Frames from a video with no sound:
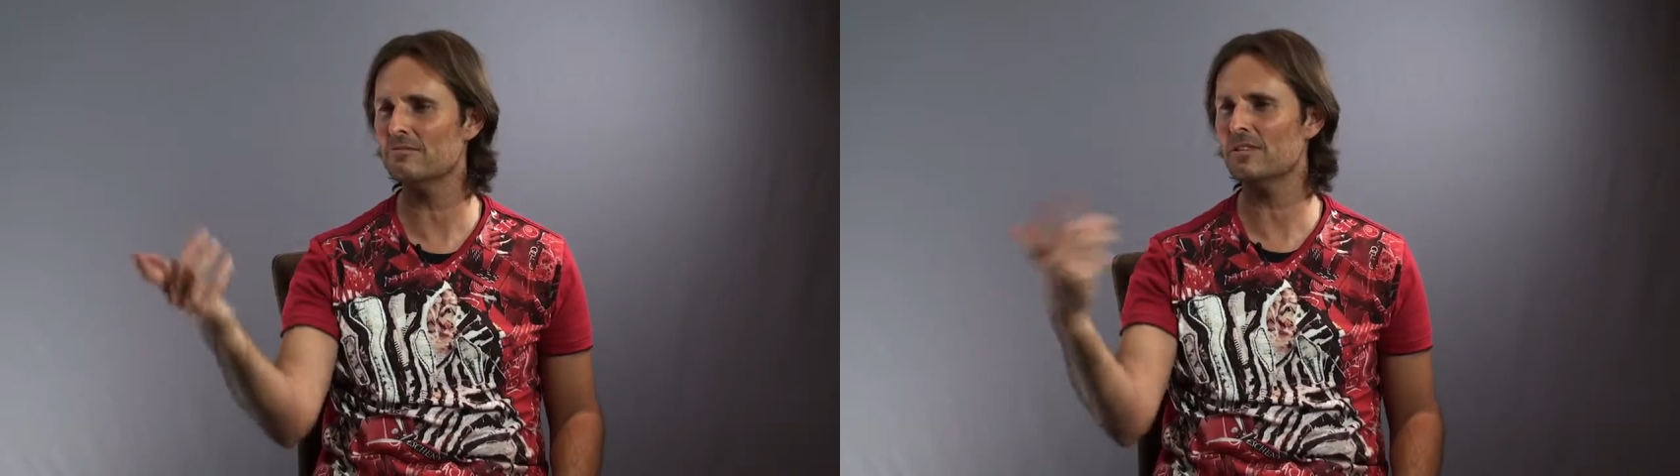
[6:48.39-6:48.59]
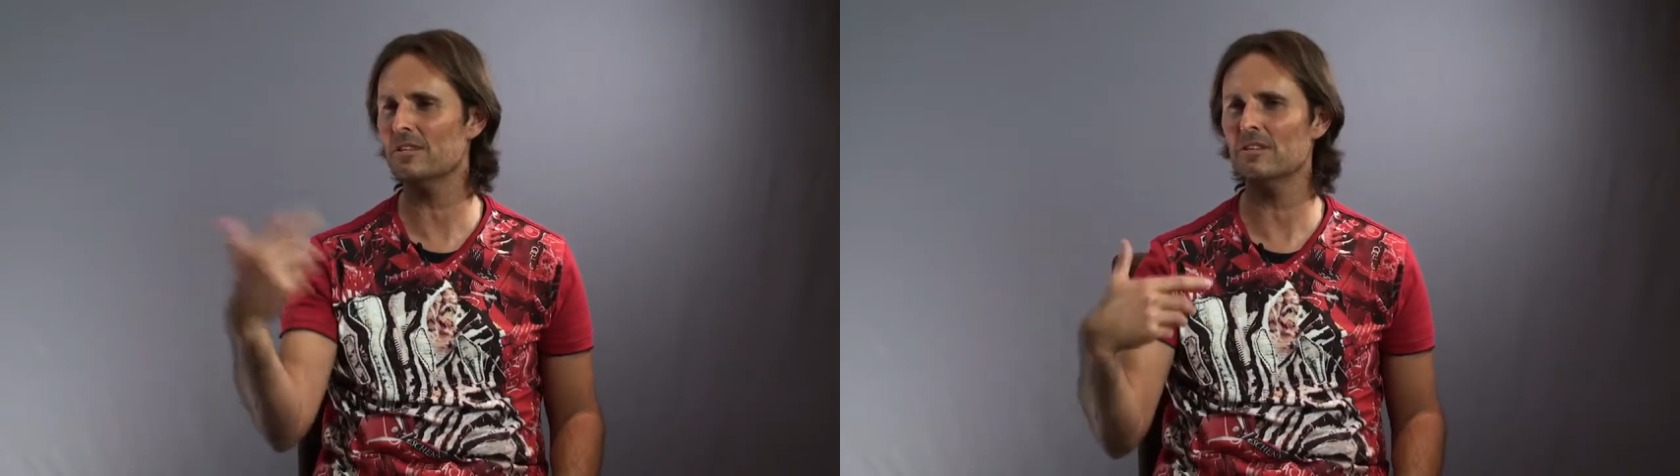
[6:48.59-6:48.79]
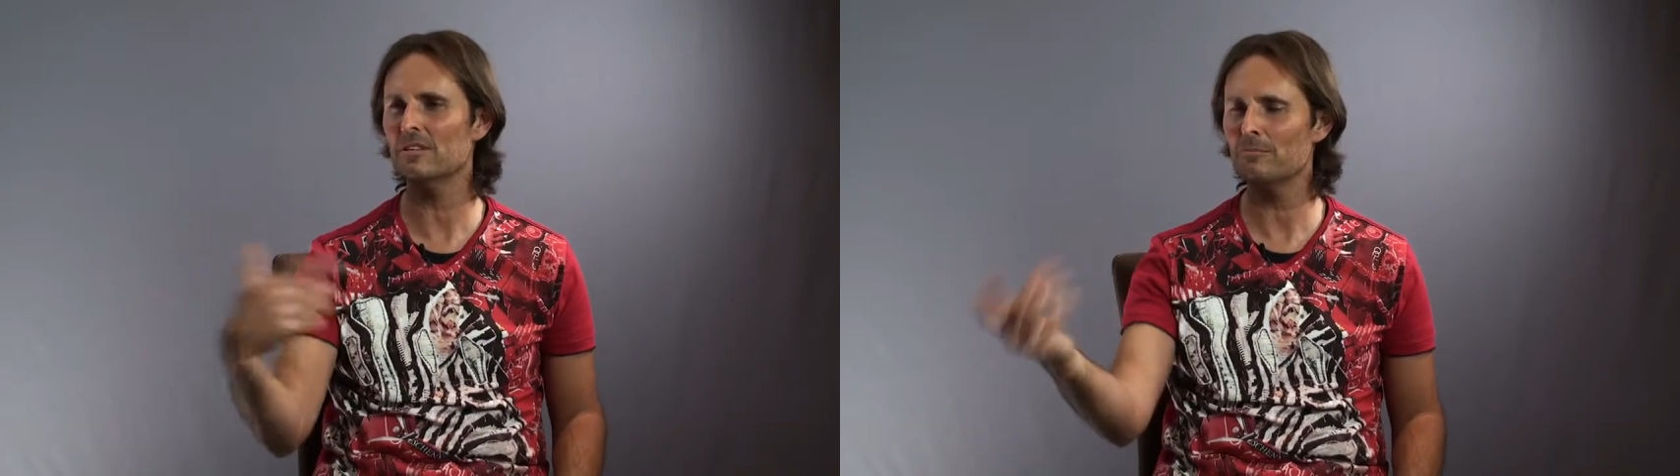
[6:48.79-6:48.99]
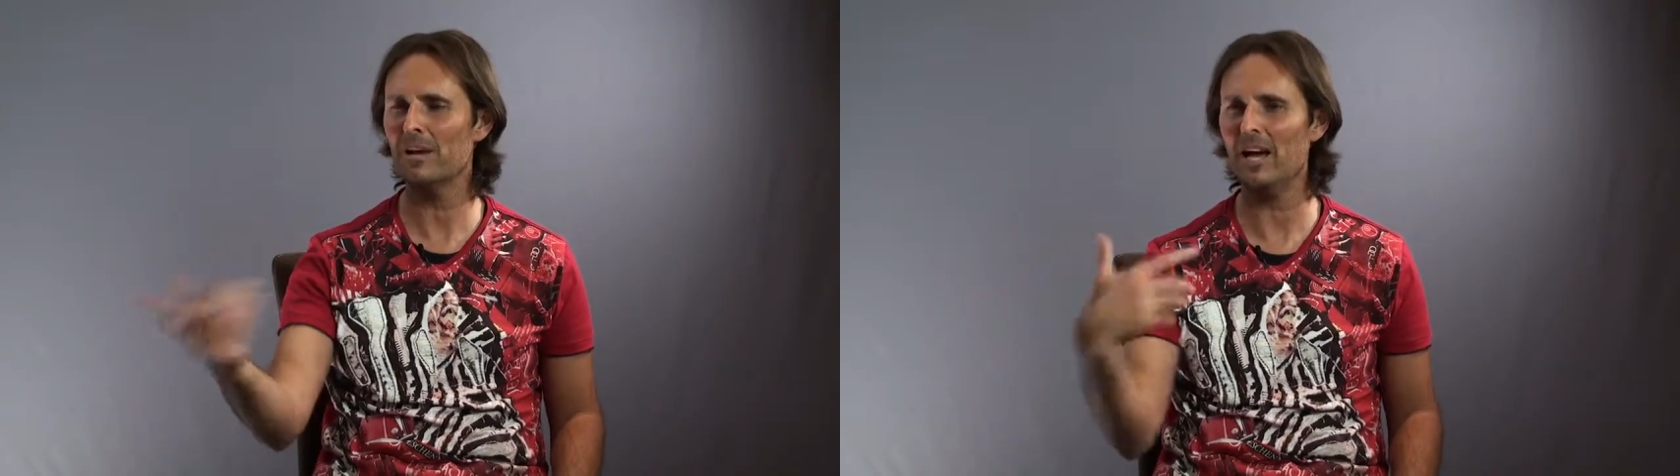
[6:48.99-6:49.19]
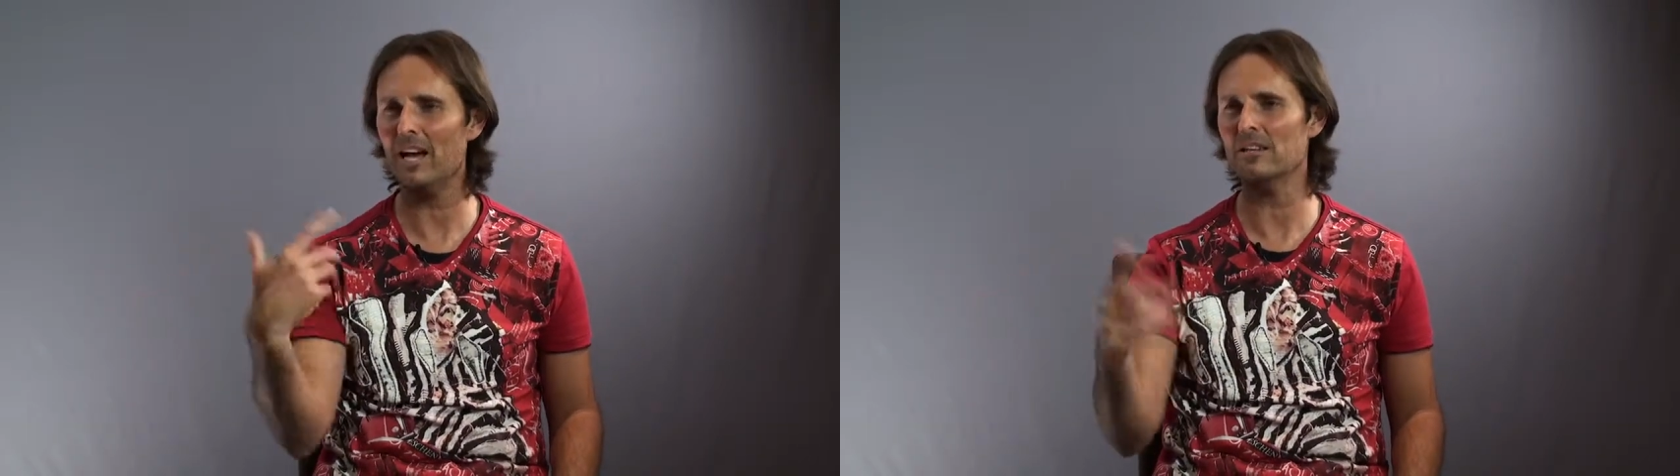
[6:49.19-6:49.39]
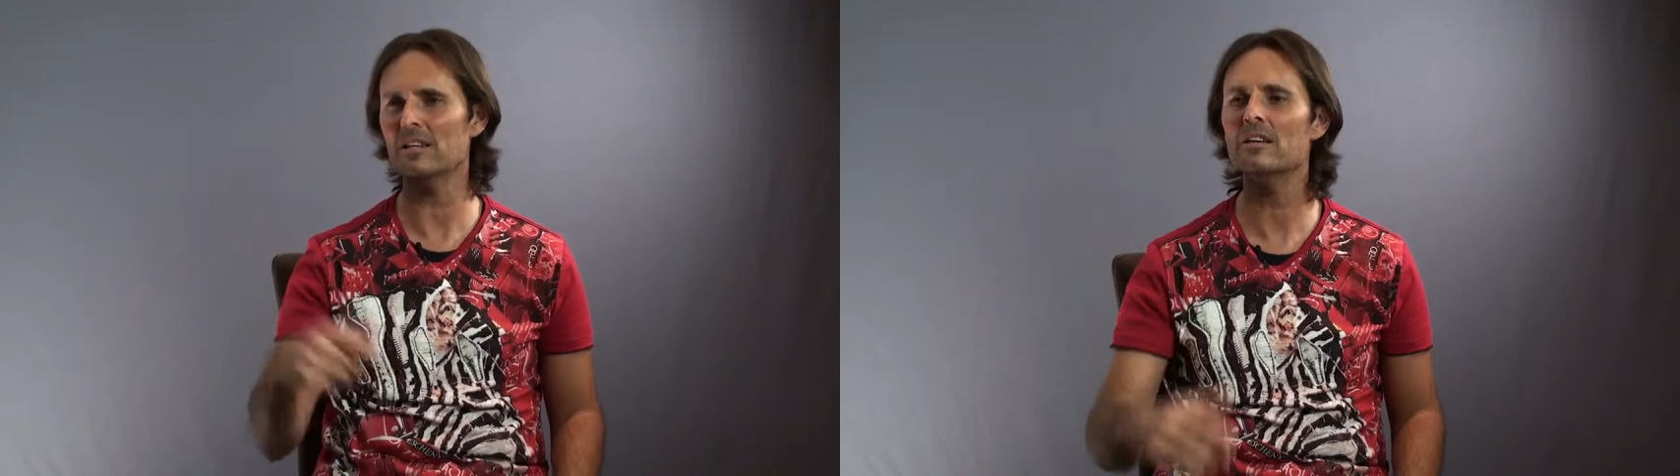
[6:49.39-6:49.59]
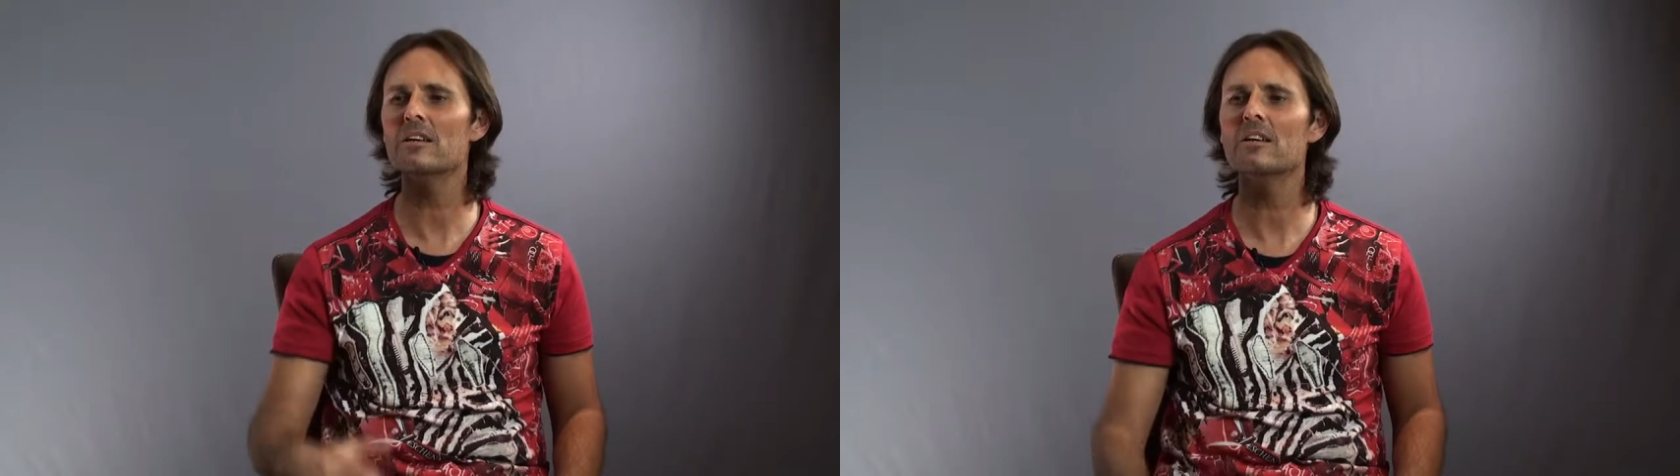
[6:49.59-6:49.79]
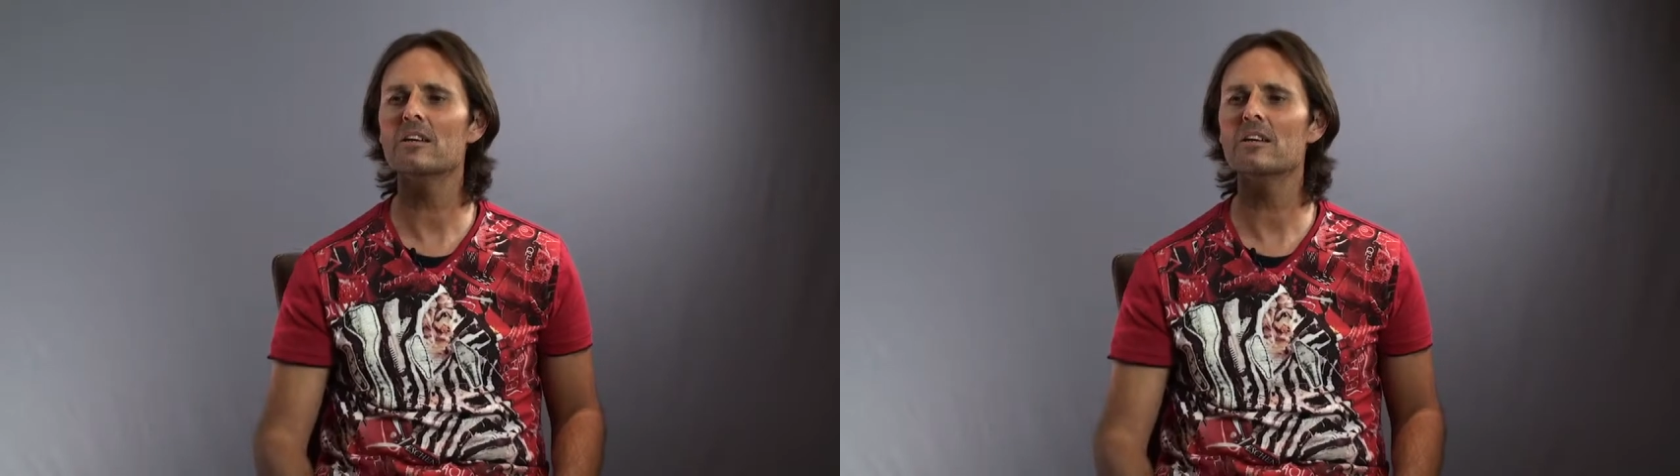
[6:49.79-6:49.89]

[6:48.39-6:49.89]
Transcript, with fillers: the partner